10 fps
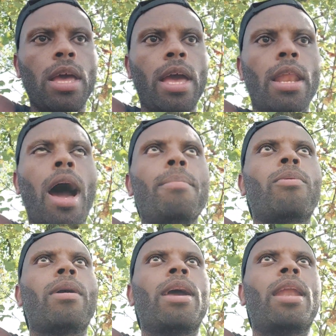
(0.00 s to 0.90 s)
and
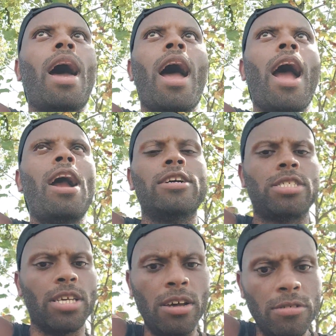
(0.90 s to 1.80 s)
operate in our higher
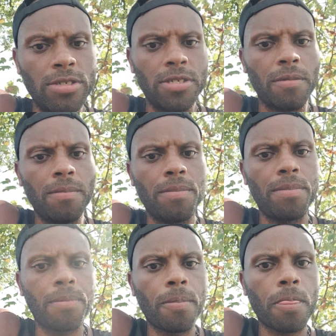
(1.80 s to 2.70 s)
selves,
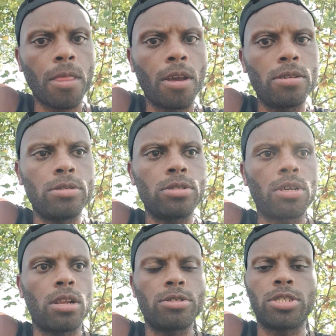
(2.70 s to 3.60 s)

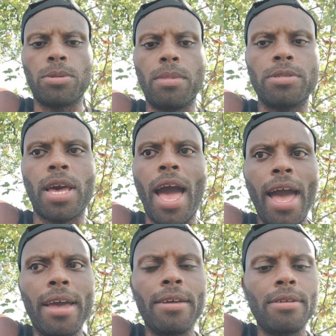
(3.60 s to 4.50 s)
close to the Most
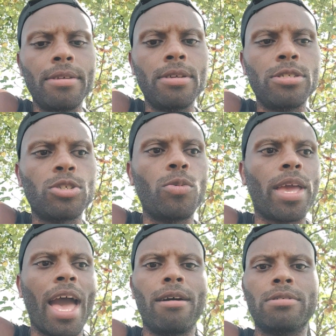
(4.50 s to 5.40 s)
High, so we
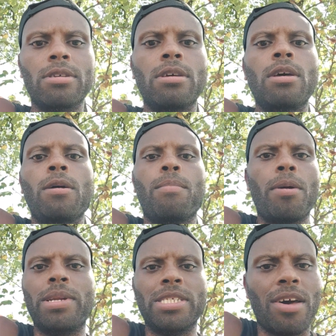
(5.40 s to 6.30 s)
can have
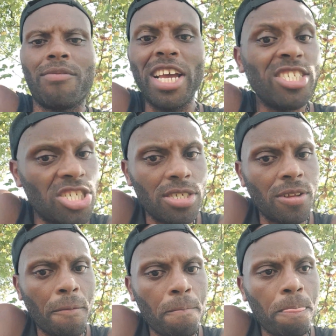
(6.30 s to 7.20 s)
permanent salvation
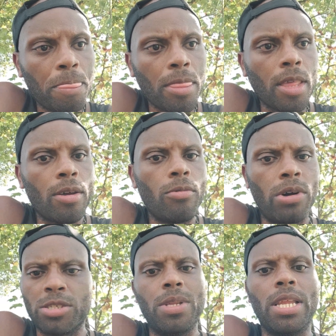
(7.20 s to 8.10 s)

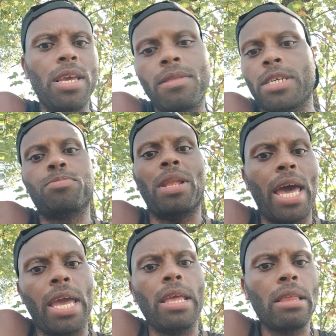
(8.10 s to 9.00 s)
once we leave this
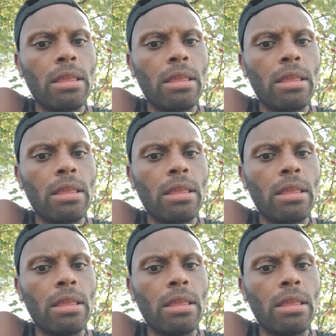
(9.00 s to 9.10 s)
plane.